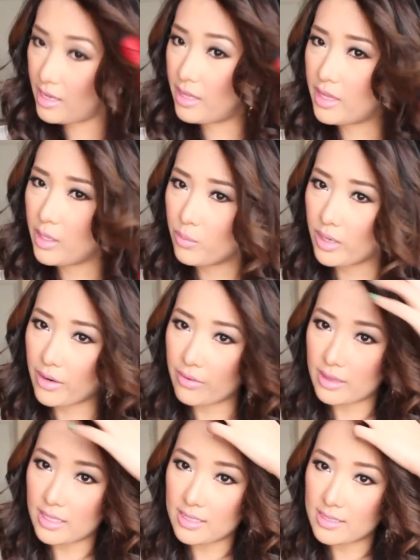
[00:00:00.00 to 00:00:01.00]
And then when I
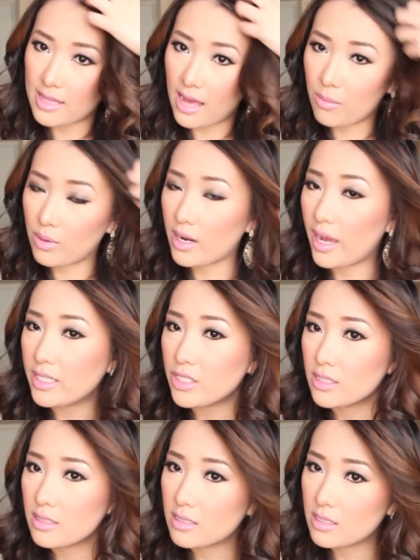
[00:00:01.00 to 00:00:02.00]
release that one, I
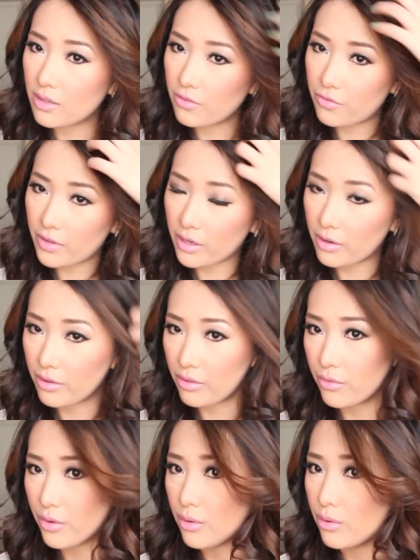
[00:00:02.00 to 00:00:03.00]
just finger
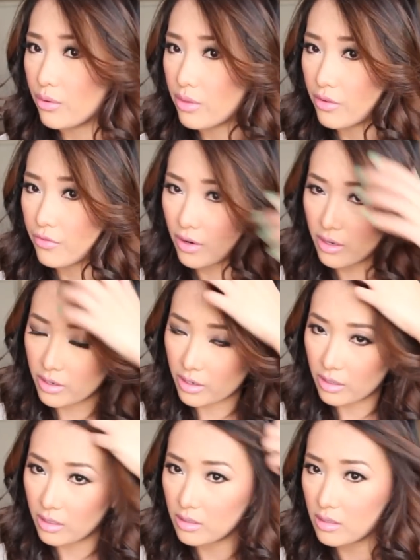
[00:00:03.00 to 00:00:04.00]
through the front
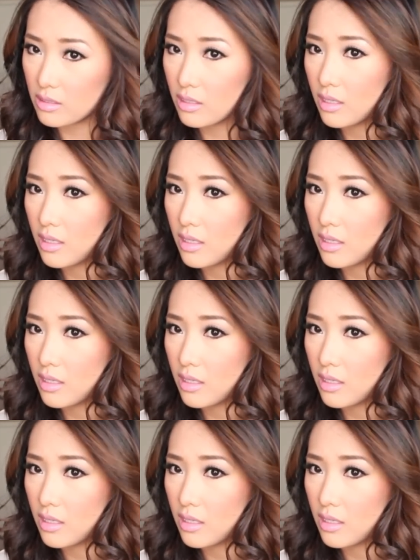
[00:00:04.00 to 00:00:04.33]
curls